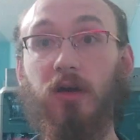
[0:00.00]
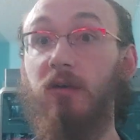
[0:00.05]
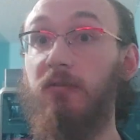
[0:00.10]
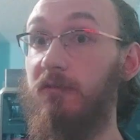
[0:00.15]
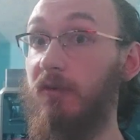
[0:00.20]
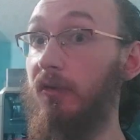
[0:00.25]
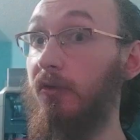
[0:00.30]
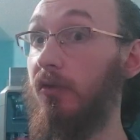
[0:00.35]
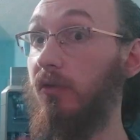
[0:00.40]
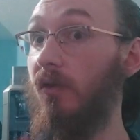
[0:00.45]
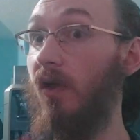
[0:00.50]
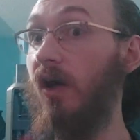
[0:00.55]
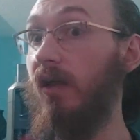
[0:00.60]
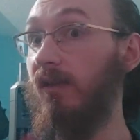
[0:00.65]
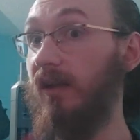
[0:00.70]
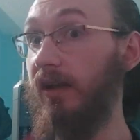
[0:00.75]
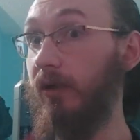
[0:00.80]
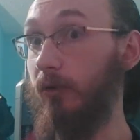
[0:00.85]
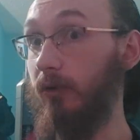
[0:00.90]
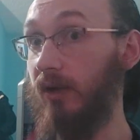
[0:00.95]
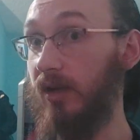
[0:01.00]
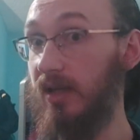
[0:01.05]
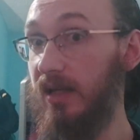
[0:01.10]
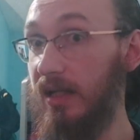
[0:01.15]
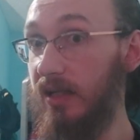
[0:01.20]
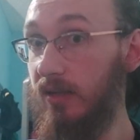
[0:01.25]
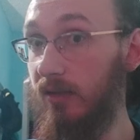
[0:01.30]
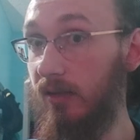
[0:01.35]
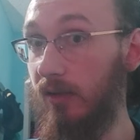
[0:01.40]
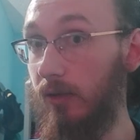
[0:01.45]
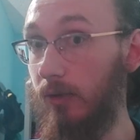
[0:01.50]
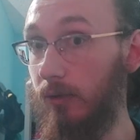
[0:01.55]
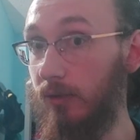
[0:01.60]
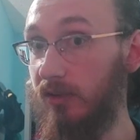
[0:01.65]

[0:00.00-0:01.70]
Failed a lot later in, though,